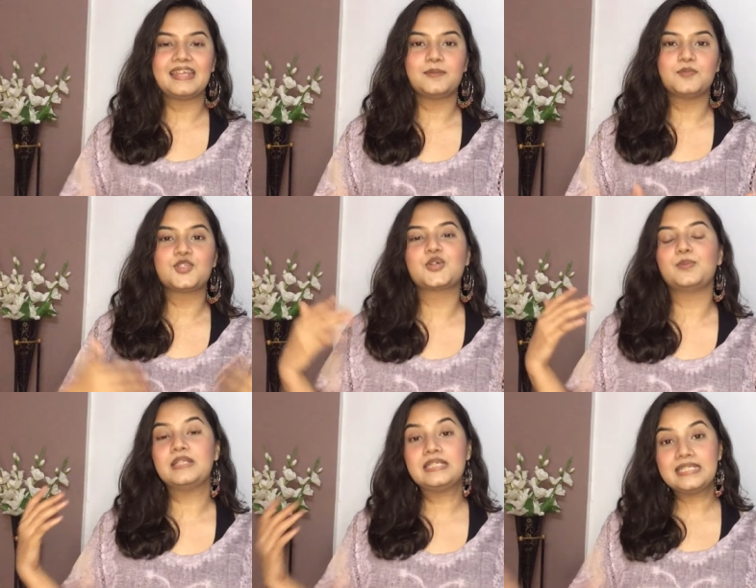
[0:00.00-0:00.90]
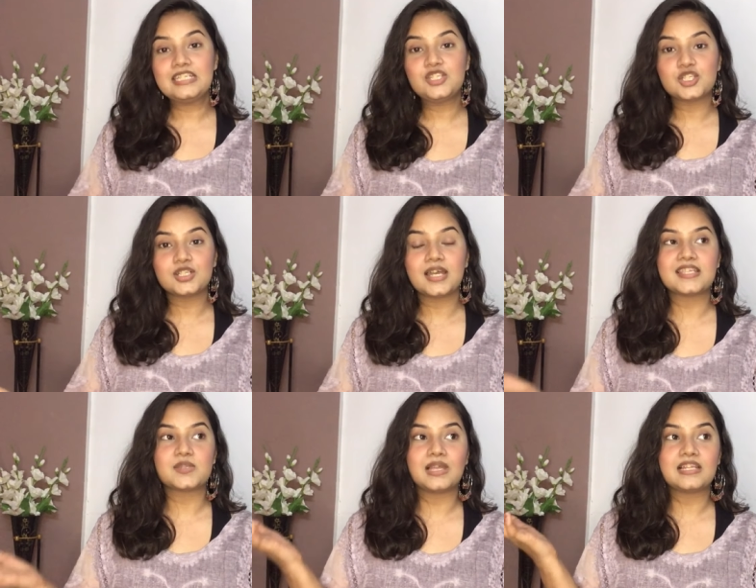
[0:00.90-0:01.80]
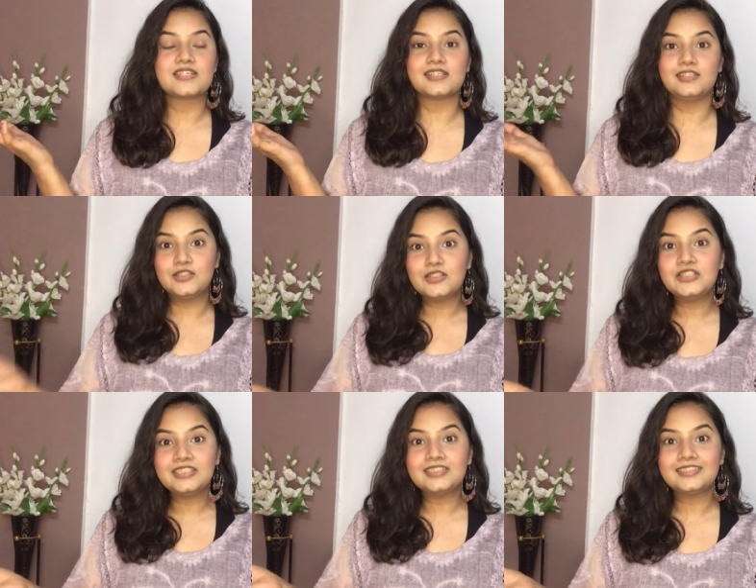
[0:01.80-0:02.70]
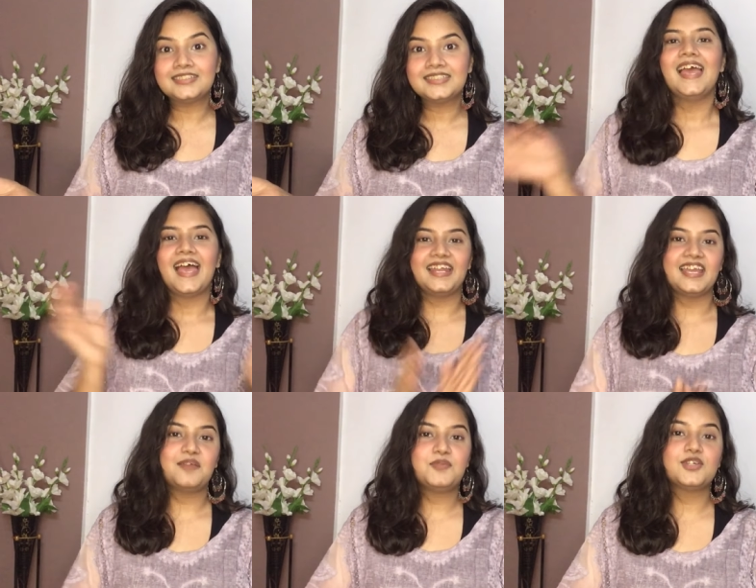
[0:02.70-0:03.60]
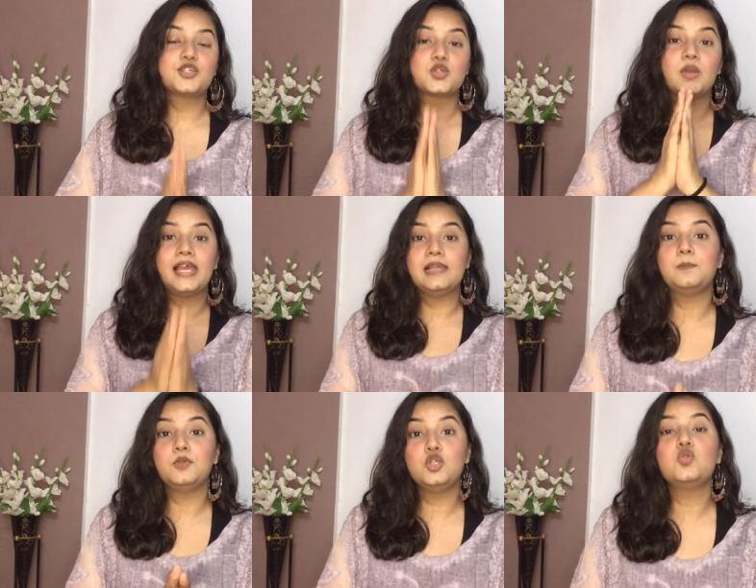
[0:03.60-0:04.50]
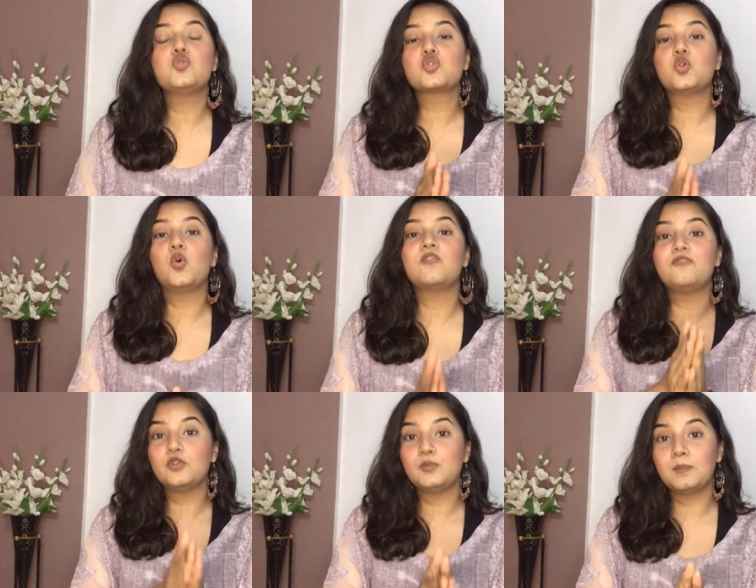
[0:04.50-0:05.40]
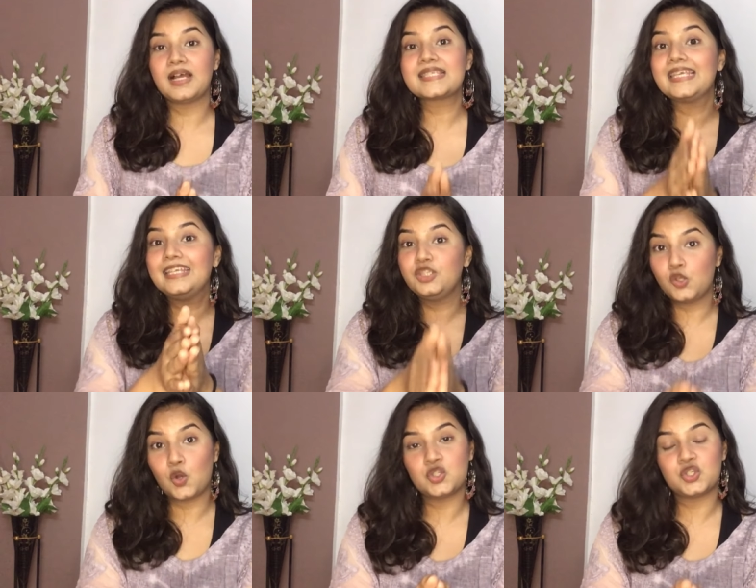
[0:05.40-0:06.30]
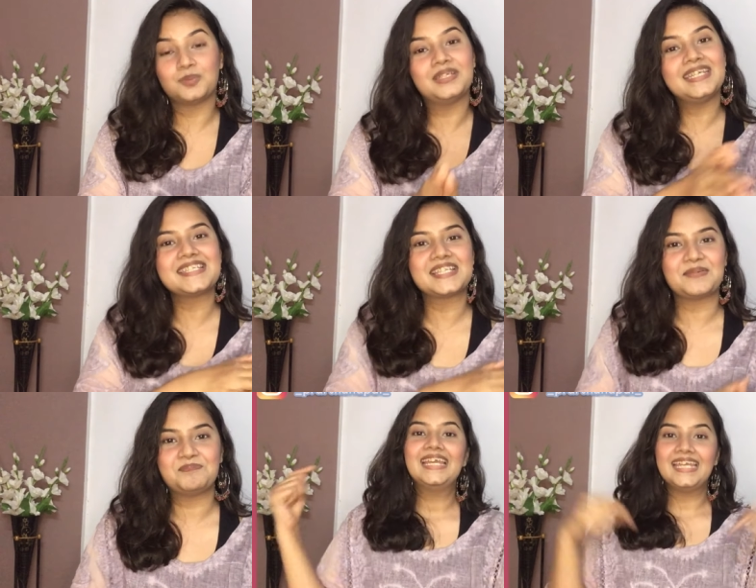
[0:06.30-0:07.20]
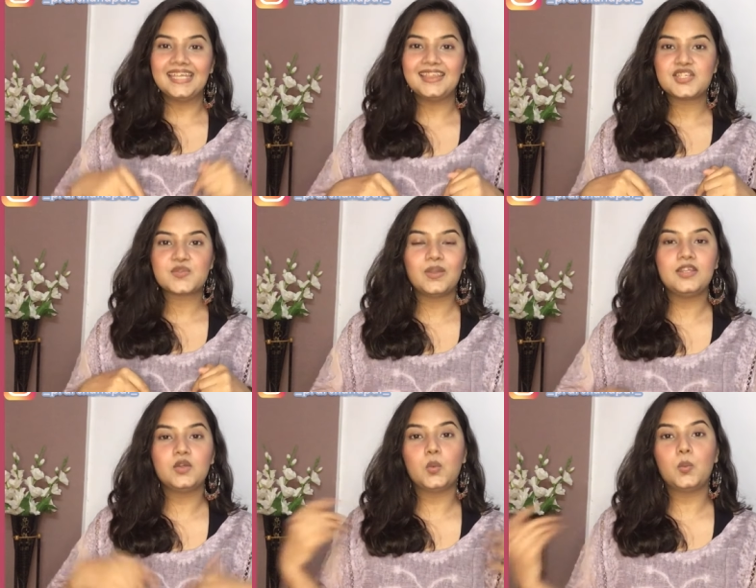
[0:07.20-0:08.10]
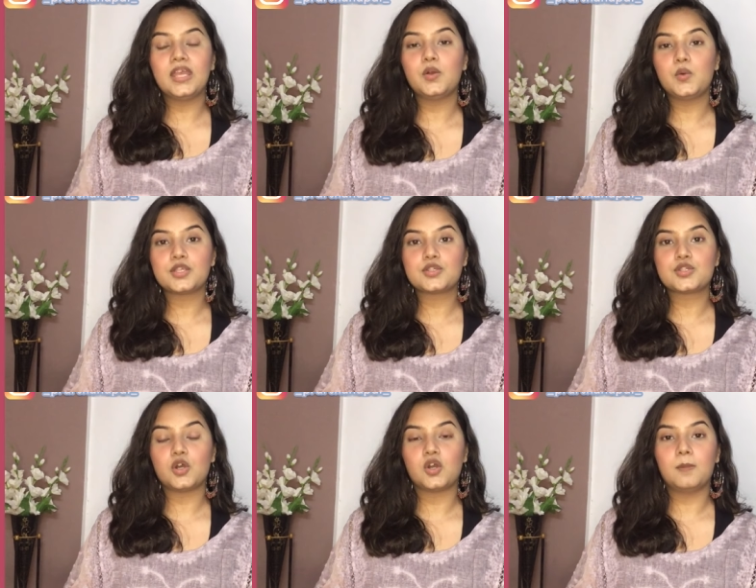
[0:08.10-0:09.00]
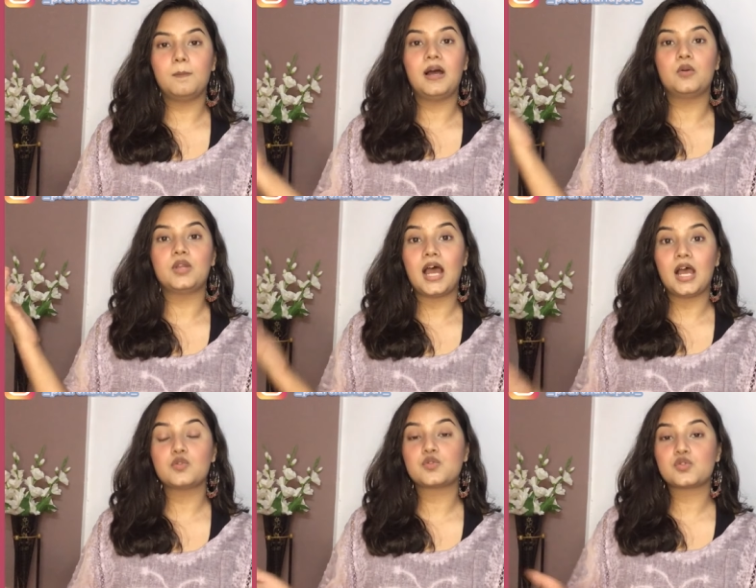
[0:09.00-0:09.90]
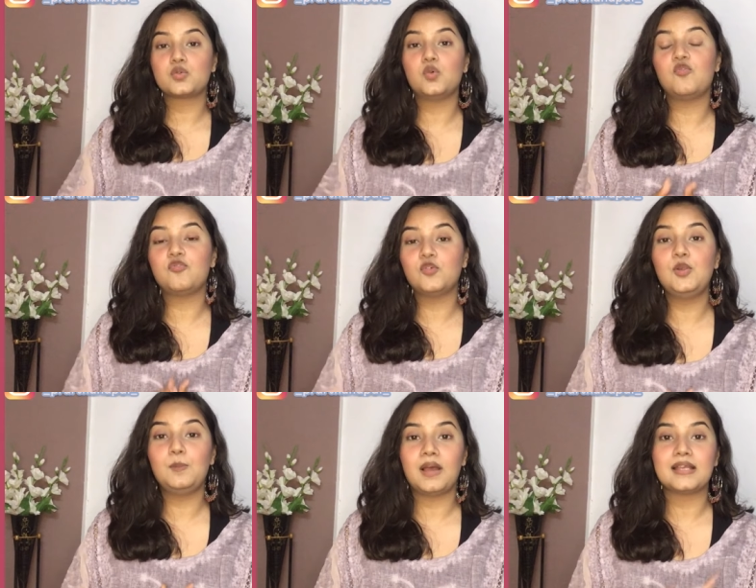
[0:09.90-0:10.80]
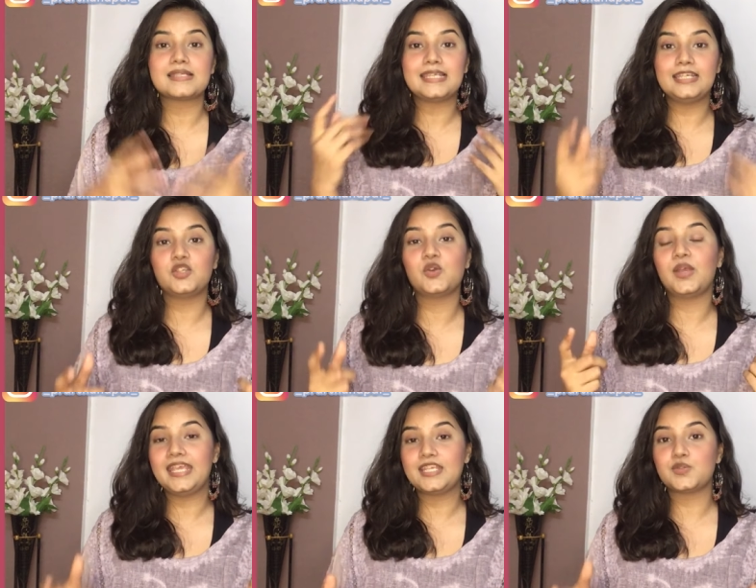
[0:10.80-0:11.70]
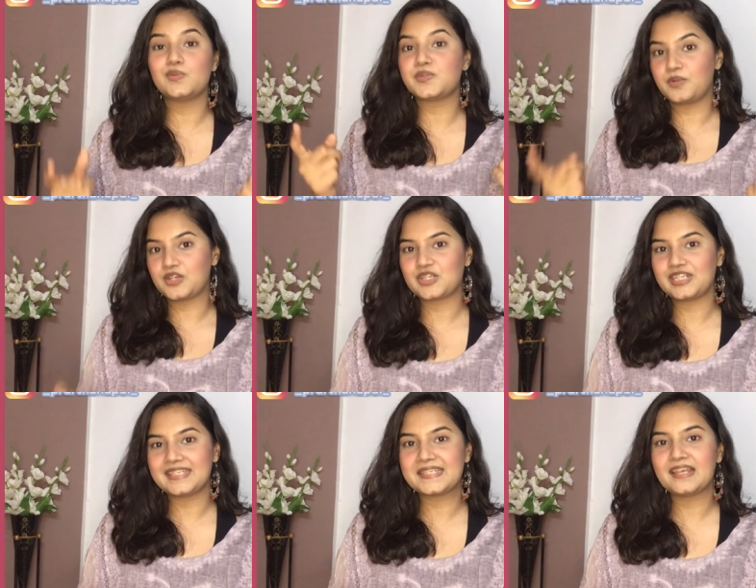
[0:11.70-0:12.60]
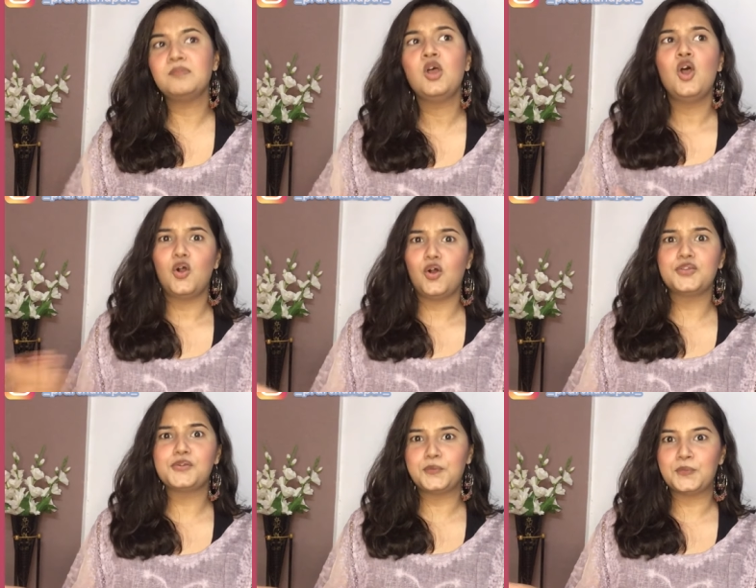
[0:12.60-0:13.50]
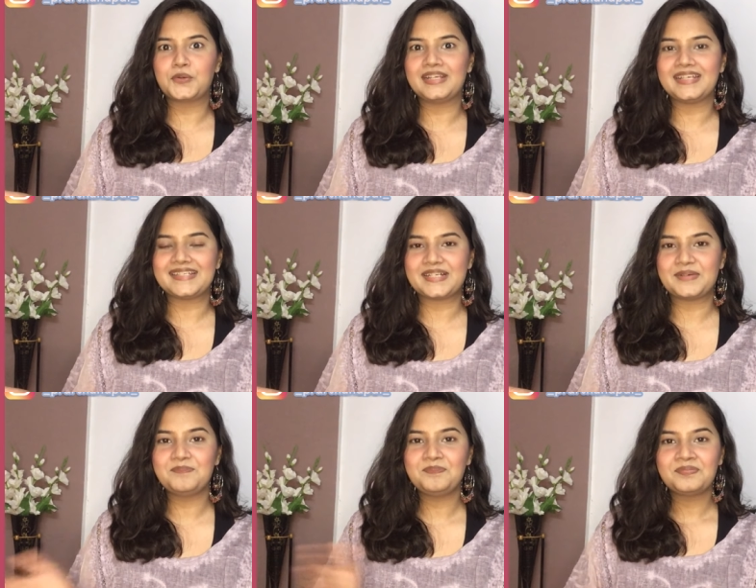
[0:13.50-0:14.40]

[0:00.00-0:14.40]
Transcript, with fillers: I am a German teacher as well as a learner and I am here to help you score full marks in your German exam. In this video, we are going to talk about how to score full marks in your A2 Sprechen exam or your oral exam.